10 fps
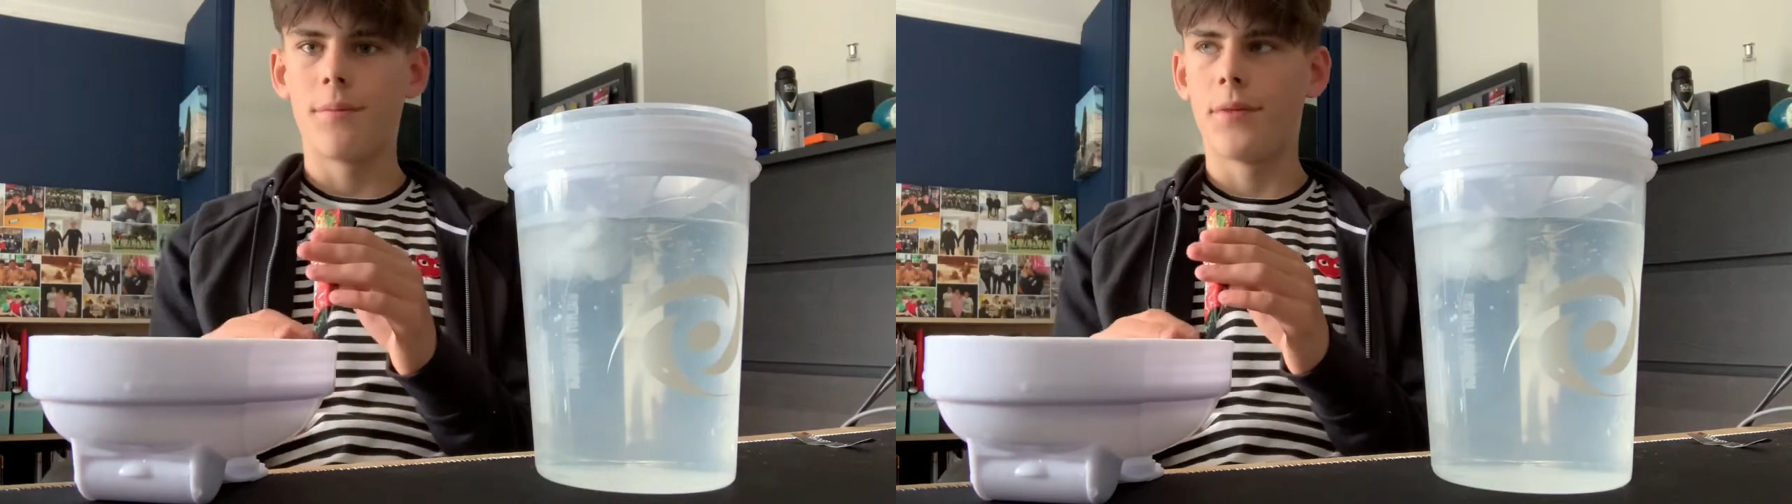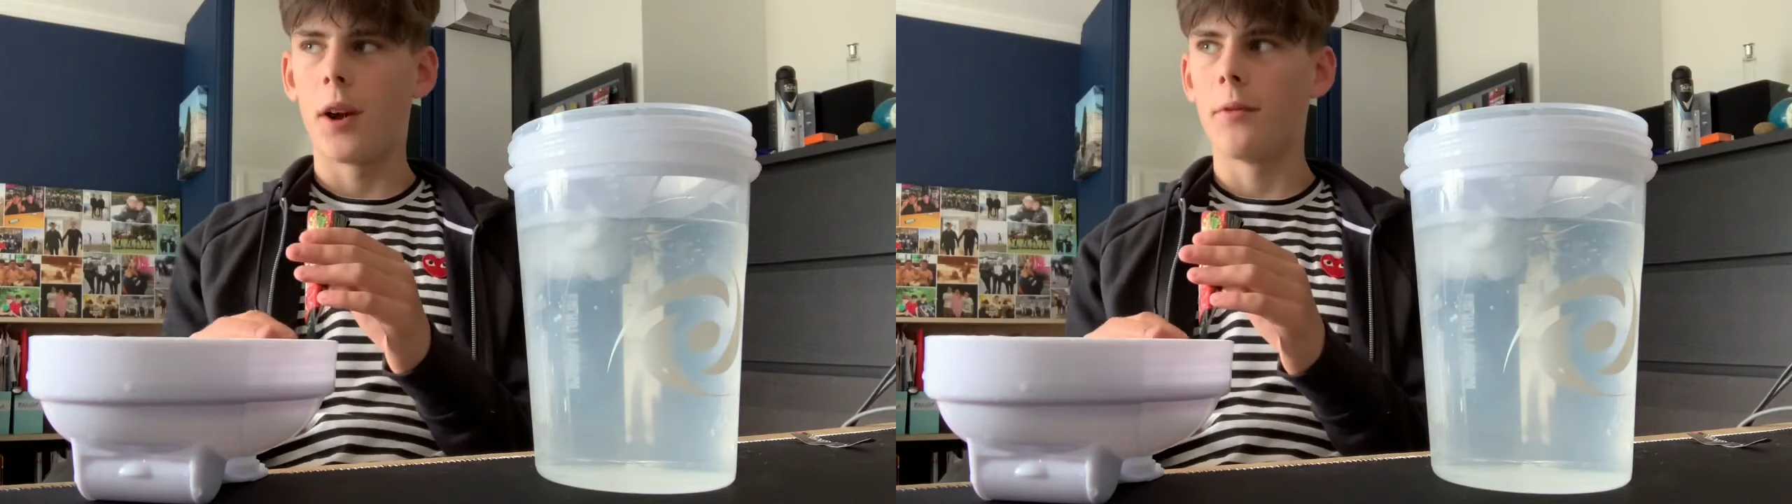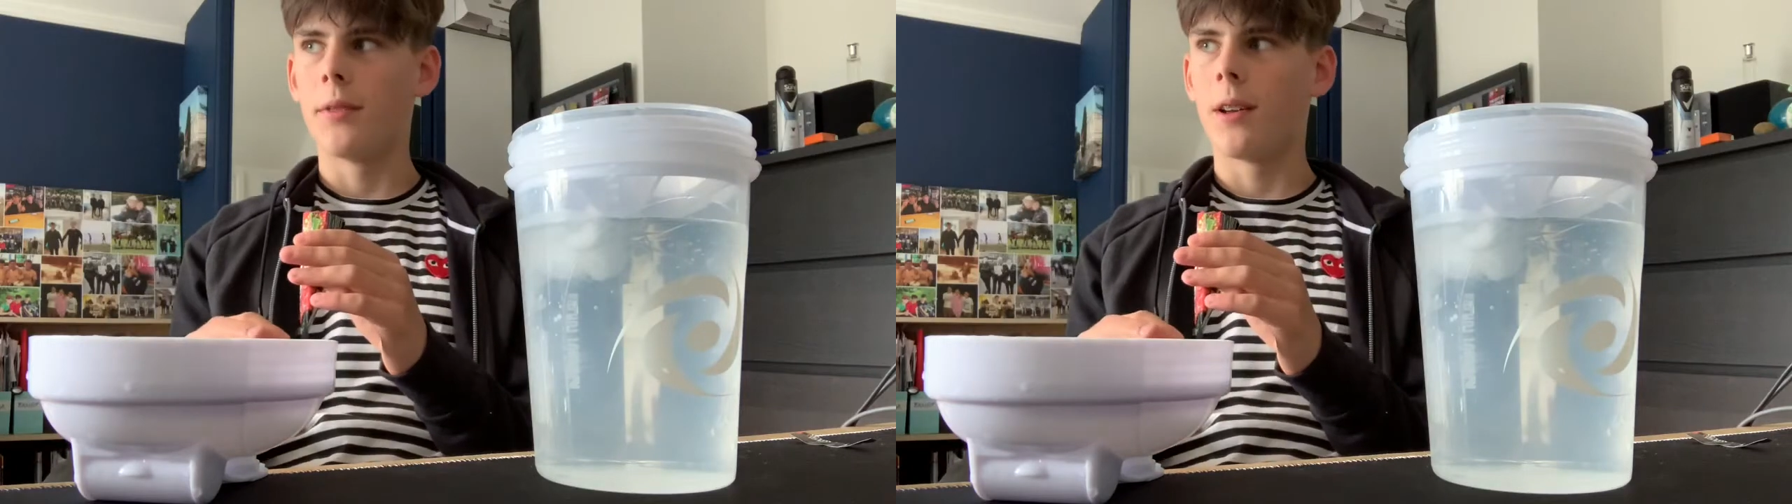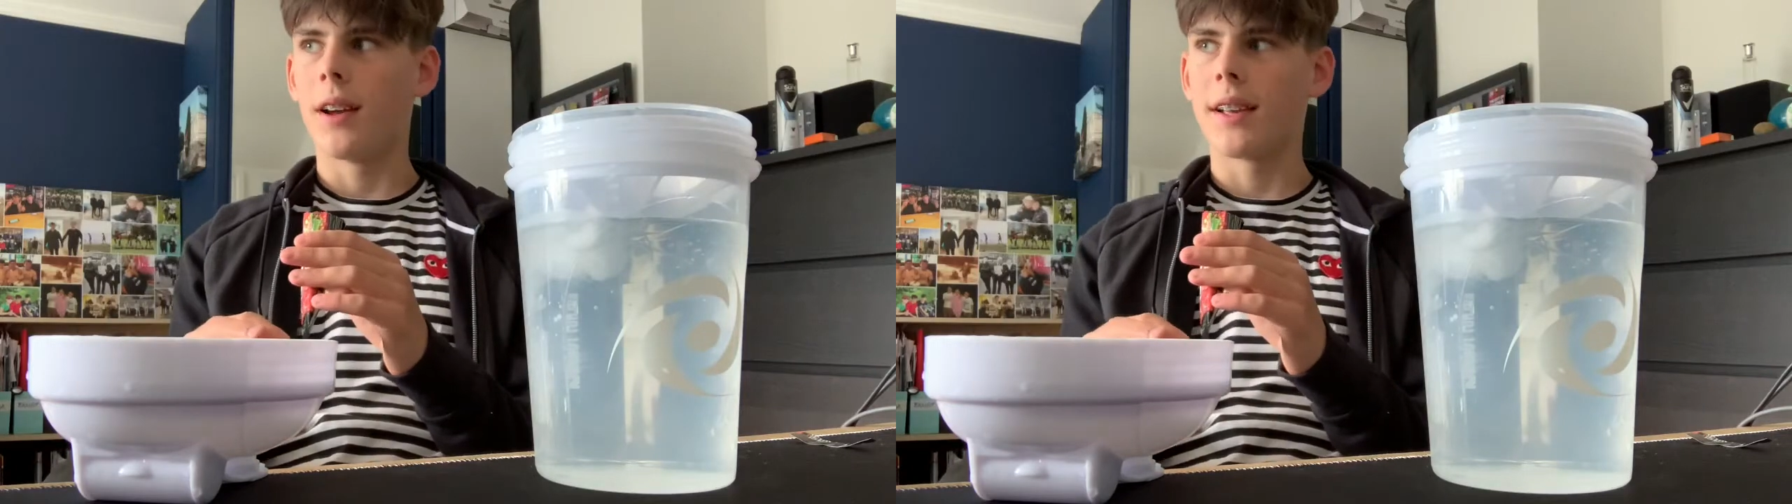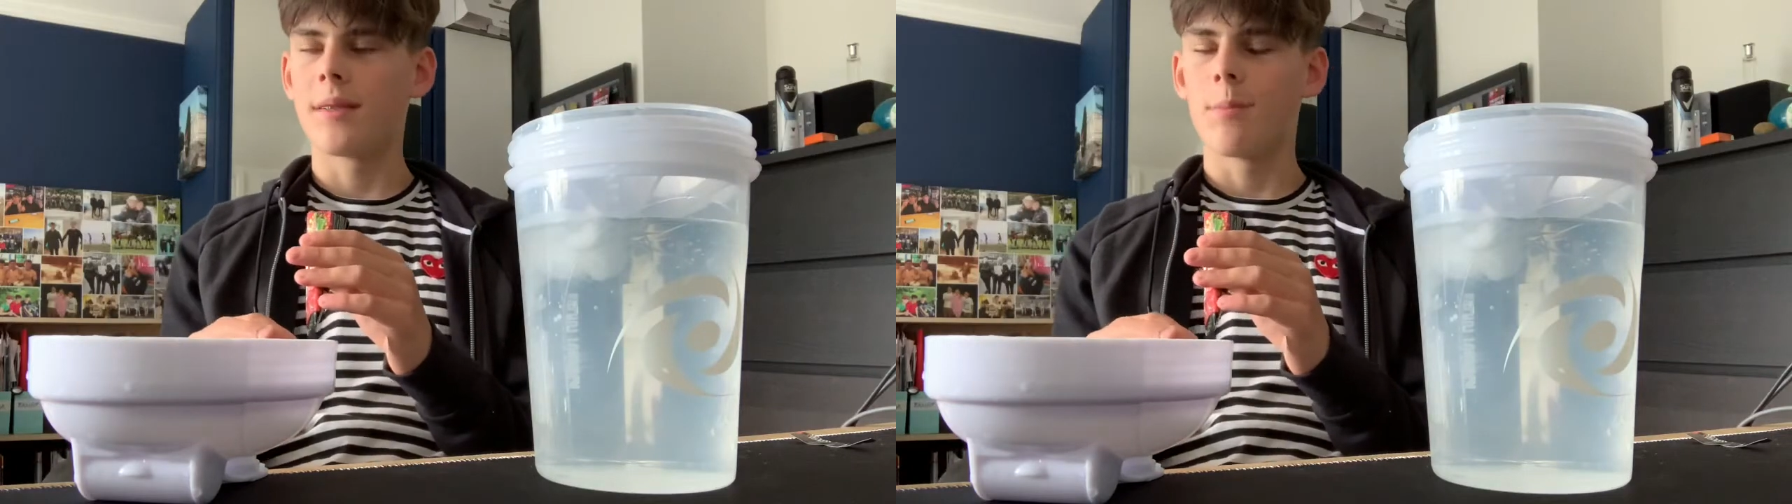don't
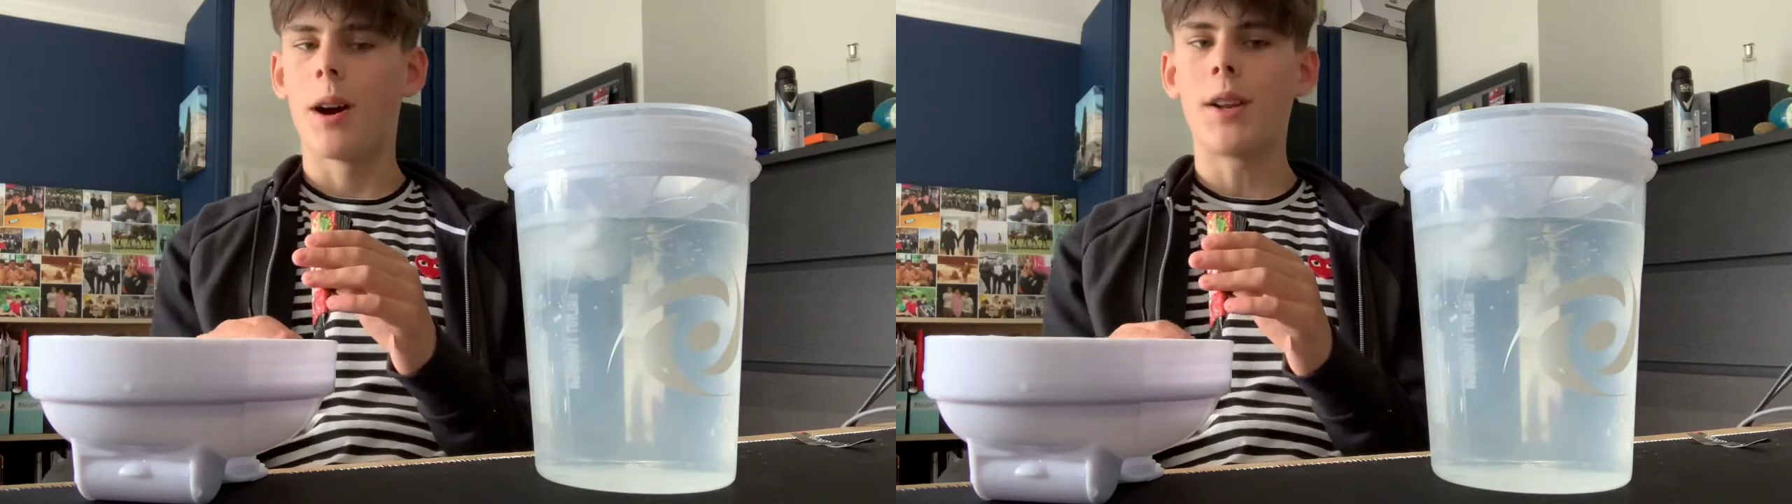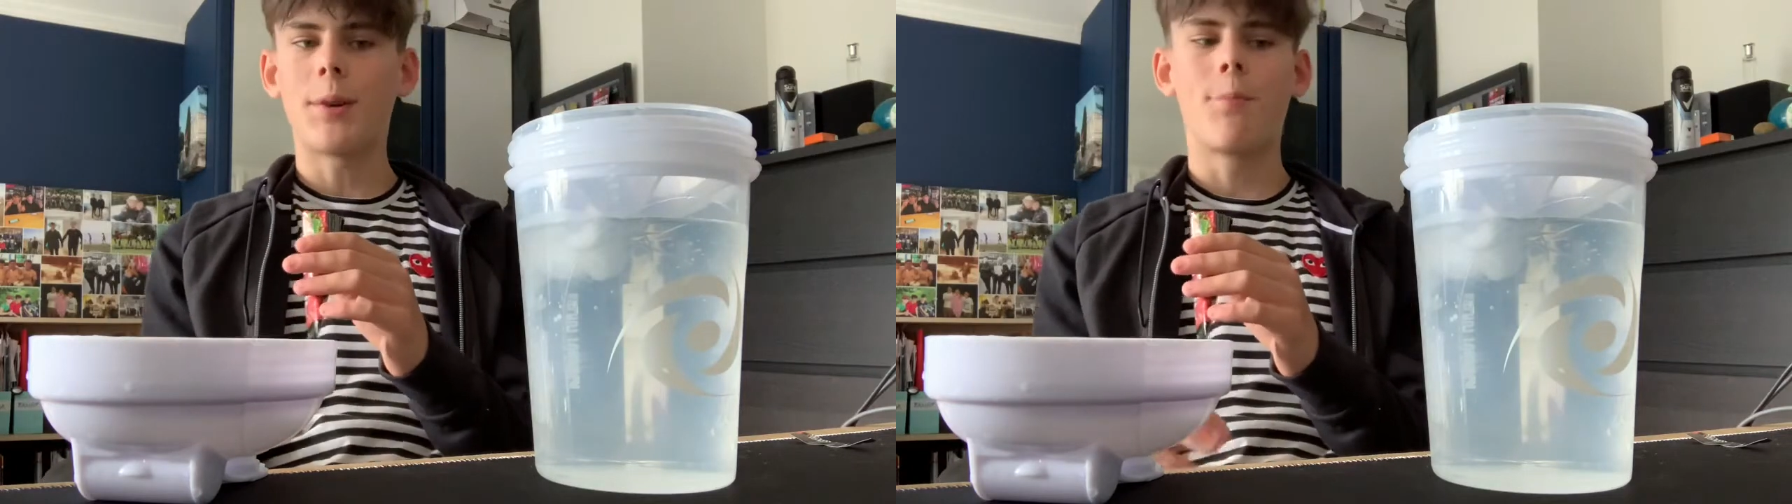like as much.